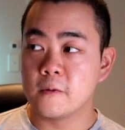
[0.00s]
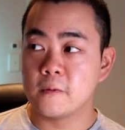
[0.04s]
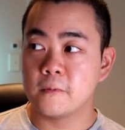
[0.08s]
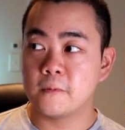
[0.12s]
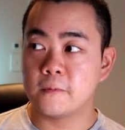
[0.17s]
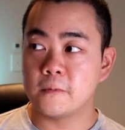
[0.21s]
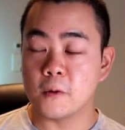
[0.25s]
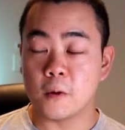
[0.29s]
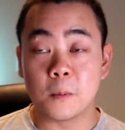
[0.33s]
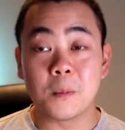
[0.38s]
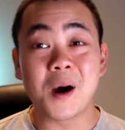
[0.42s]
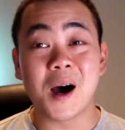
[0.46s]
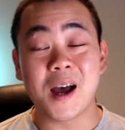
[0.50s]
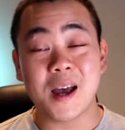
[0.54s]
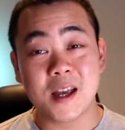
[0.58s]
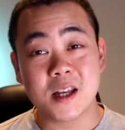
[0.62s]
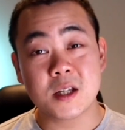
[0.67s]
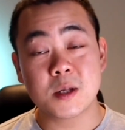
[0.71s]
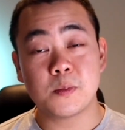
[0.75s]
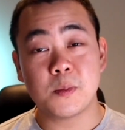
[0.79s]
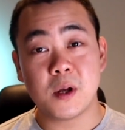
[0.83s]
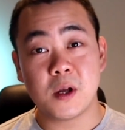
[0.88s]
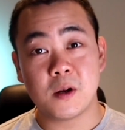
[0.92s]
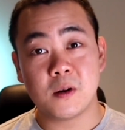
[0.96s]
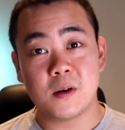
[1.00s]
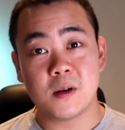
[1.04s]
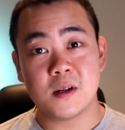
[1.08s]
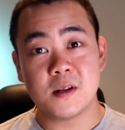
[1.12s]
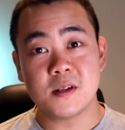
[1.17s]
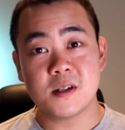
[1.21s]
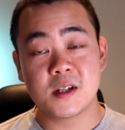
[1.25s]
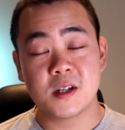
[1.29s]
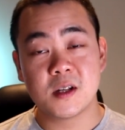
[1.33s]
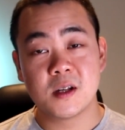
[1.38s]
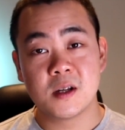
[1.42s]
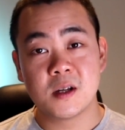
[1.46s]
From my
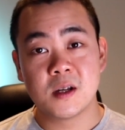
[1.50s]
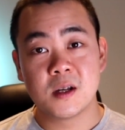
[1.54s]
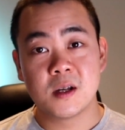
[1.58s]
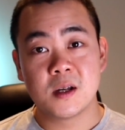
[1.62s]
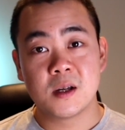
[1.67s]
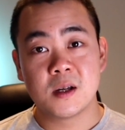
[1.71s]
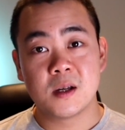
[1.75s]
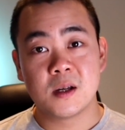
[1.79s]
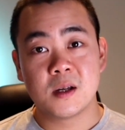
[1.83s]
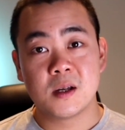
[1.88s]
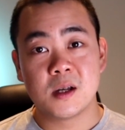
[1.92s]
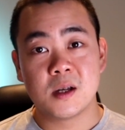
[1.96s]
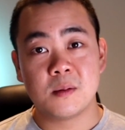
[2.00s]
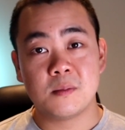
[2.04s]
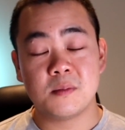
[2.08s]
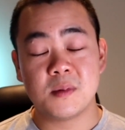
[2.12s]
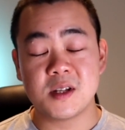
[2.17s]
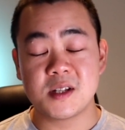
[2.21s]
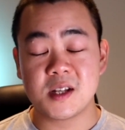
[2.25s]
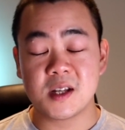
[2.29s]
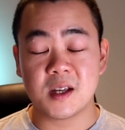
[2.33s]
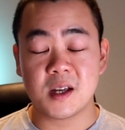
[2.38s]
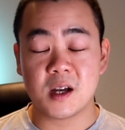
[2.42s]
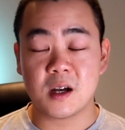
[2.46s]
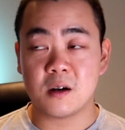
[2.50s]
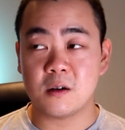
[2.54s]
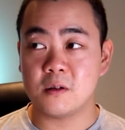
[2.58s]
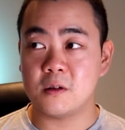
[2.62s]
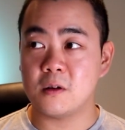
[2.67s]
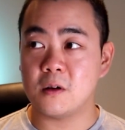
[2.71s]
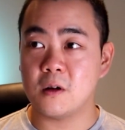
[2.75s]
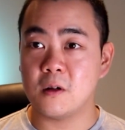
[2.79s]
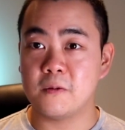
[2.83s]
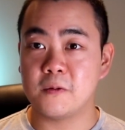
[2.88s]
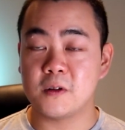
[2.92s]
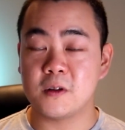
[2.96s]
experience, missing out
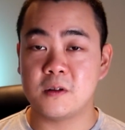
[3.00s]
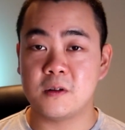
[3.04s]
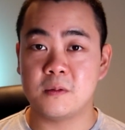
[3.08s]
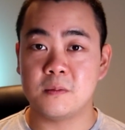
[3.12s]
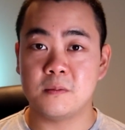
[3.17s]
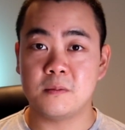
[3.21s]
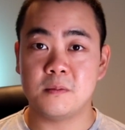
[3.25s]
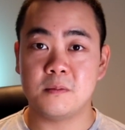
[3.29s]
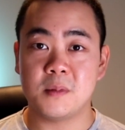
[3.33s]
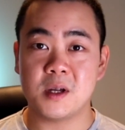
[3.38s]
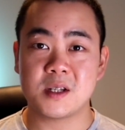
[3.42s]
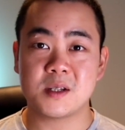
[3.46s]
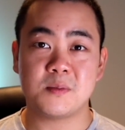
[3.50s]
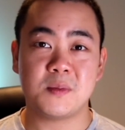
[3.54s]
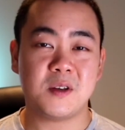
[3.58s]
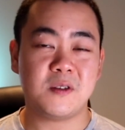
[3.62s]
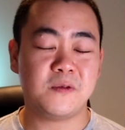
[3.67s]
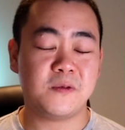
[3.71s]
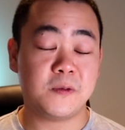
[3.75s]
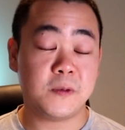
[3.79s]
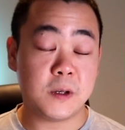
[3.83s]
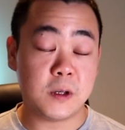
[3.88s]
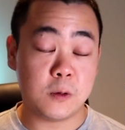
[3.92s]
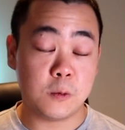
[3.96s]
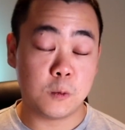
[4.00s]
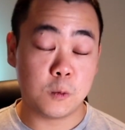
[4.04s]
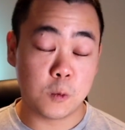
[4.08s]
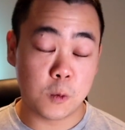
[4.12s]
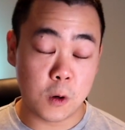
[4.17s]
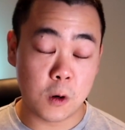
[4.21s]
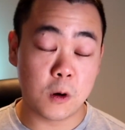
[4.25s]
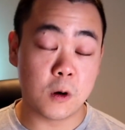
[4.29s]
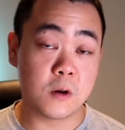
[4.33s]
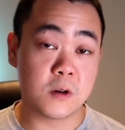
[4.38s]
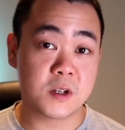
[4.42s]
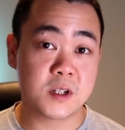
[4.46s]
often makes me feel
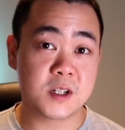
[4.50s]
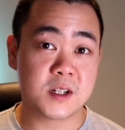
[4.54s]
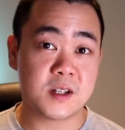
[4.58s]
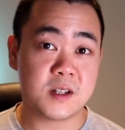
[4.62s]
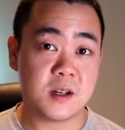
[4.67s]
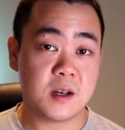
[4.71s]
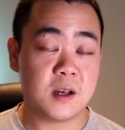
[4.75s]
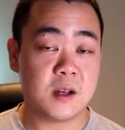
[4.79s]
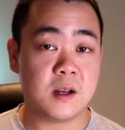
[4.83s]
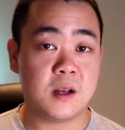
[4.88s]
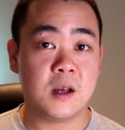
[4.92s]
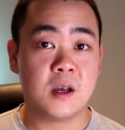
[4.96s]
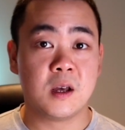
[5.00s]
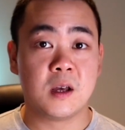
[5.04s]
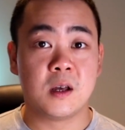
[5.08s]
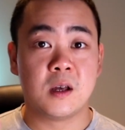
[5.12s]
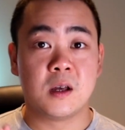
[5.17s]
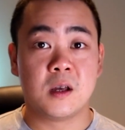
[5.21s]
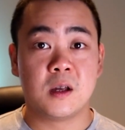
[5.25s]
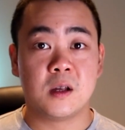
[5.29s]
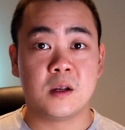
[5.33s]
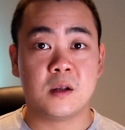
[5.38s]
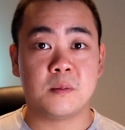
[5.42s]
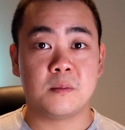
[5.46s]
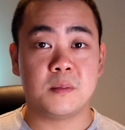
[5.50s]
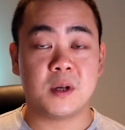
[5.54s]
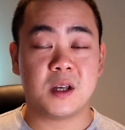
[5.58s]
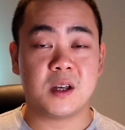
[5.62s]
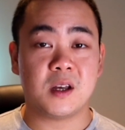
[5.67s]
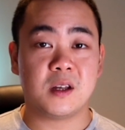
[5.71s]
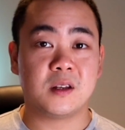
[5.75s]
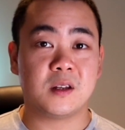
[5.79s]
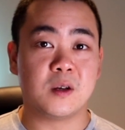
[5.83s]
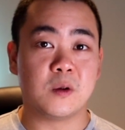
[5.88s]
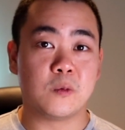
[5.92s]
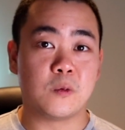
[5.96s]
worse than
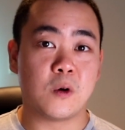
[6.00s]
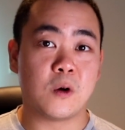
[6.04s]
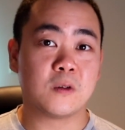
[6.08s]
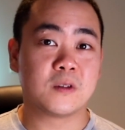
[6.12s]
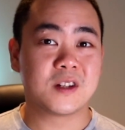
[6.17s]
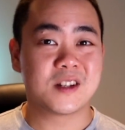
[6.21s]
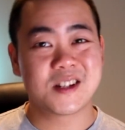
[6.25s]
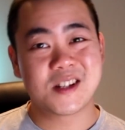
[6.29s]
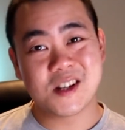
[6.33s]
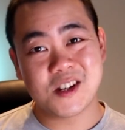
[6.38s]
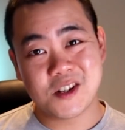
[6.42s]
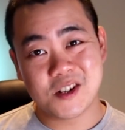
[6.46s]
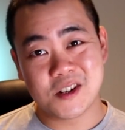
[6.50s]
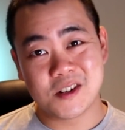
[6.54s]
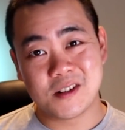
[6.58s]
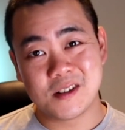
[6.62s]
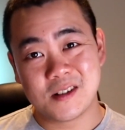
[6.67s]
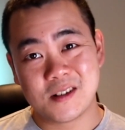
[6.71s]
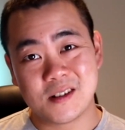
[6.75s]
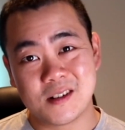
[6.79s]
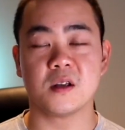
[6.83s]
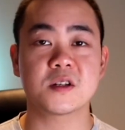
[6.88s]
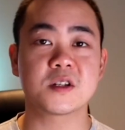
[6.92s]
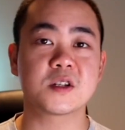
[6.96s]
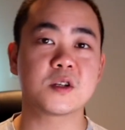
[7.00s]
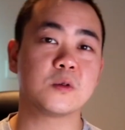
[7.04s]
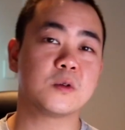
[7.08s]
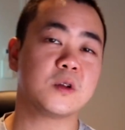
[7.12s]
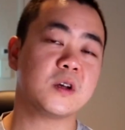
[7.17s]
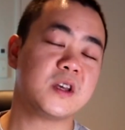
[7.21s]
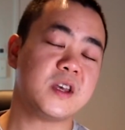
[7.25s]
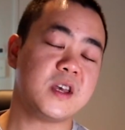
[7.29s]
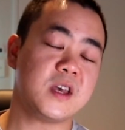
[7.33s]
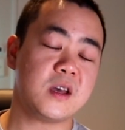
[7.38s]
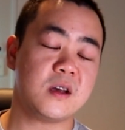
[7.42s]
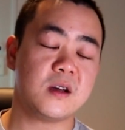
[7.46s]
making the wrong decision. So the
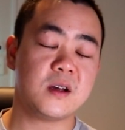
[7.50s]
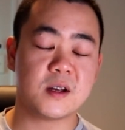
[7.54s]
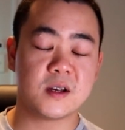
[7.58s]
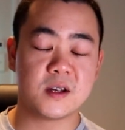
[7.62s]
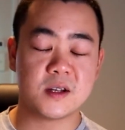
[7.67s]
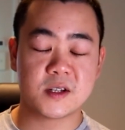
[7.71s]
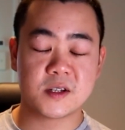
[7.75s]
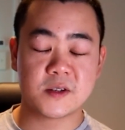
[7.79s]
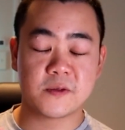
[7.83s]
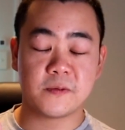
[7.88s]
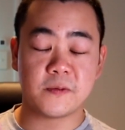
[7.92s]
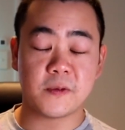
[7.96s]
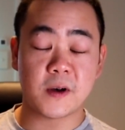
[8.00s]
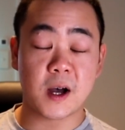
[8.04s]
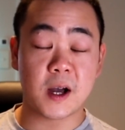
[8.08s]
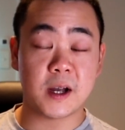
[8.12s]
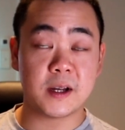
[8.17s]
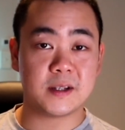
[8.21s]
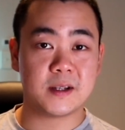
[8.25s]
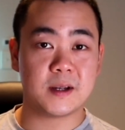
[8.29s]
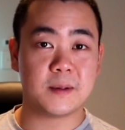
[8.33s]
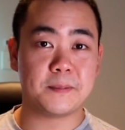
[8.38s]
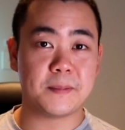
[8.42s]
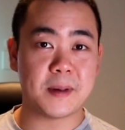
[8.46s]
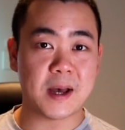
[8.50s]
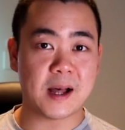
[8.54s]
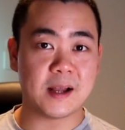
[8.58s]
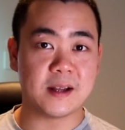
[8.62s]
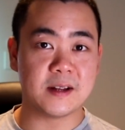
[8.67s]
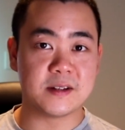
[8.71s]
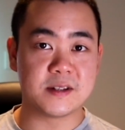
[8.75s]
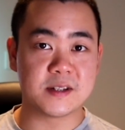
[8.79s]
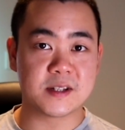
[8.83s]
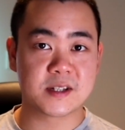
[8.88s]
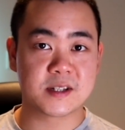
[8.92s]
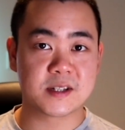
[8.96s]
key here is find the
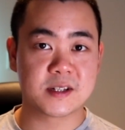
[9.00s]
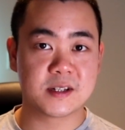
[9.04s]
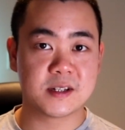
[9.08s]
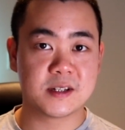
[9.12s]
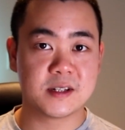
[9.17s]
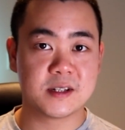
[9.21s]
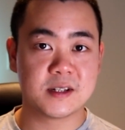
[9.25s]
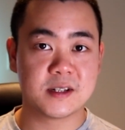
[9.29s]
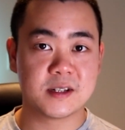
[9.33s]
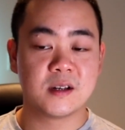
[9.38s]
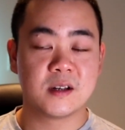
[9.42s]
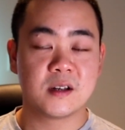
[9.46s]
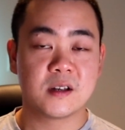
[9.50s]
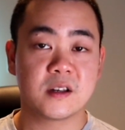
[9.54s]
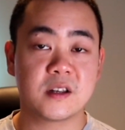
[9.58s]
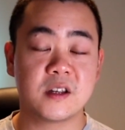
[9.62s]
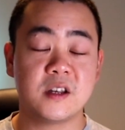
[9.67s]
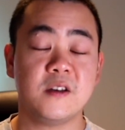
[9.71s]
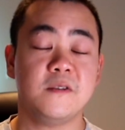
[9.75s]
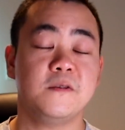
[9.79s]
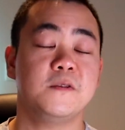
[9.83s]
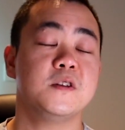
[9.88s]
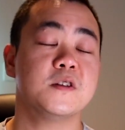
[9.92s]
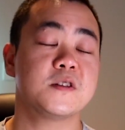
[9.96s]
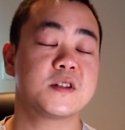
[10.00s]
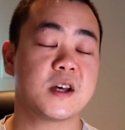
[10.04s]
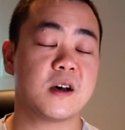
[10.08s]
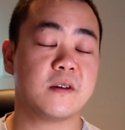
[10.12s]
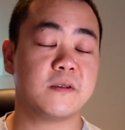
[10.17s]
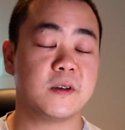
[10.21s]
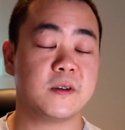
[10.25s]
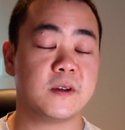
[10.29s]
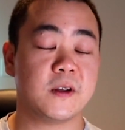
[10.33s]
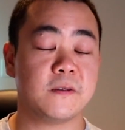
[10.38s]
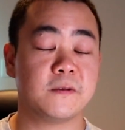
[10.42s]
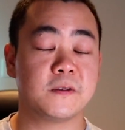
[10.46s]
balance. Give yourself
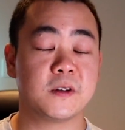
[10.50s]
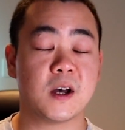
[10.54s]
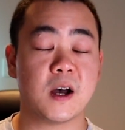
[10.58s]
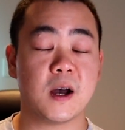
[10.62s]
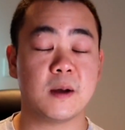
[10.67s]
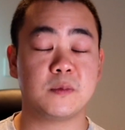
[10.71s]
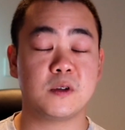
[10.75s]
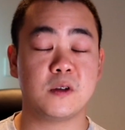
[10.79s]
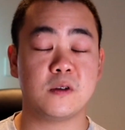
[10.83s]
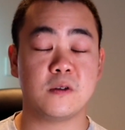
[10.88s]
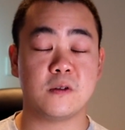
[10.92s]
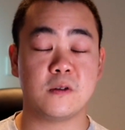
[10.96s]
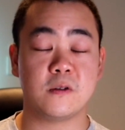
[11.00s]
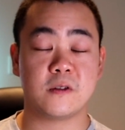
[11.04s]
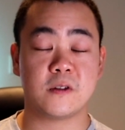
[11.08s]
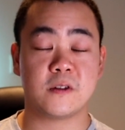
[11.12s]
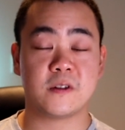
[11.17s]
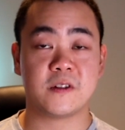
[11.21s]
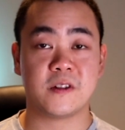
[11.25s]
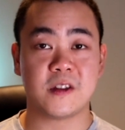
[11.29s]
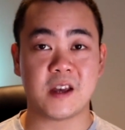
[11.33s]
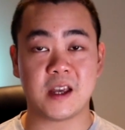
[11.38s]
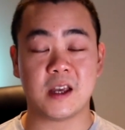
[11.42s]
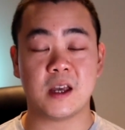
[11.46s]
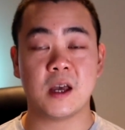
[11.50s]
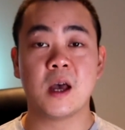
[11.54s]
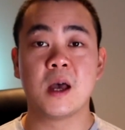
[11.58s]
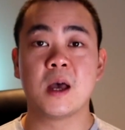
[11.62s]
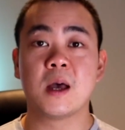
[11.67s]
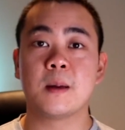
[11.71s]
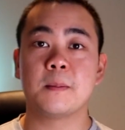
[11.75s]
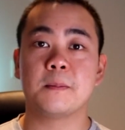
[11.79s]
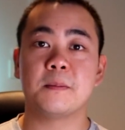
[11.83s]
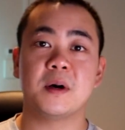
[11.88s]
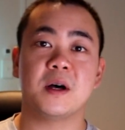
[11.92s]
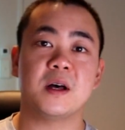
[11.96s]
enough time to think,
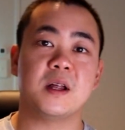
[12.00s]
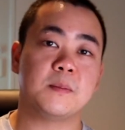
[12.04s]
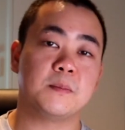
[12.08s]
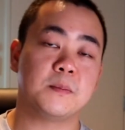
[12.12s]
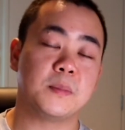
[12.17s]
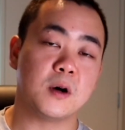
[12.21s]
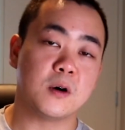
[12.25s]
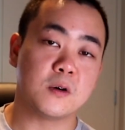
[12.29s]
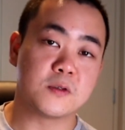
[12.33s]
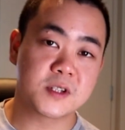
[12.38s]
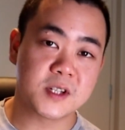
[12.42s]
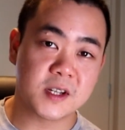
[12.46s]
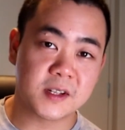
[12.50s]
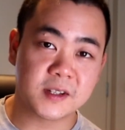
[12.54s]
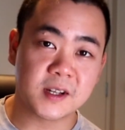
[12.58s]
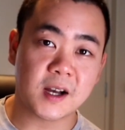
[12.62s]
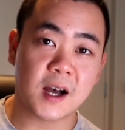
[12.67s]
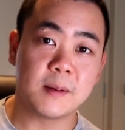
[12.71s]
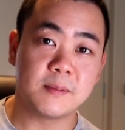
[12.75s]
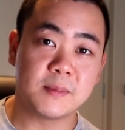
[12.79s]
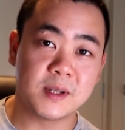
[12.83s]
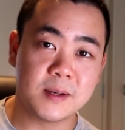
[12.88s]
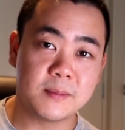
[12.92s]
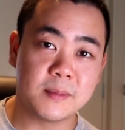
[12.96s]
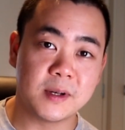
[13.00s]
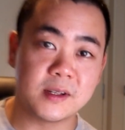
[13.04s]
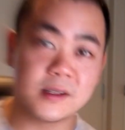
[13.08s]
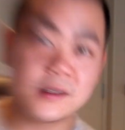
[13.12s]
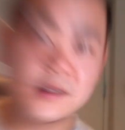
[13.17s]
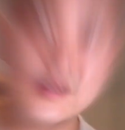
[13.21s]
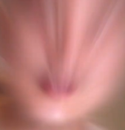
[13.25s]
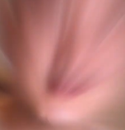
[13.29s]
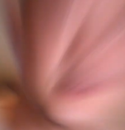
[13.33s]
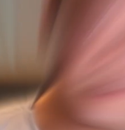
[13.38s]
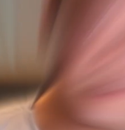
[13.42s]
but impose a time limit.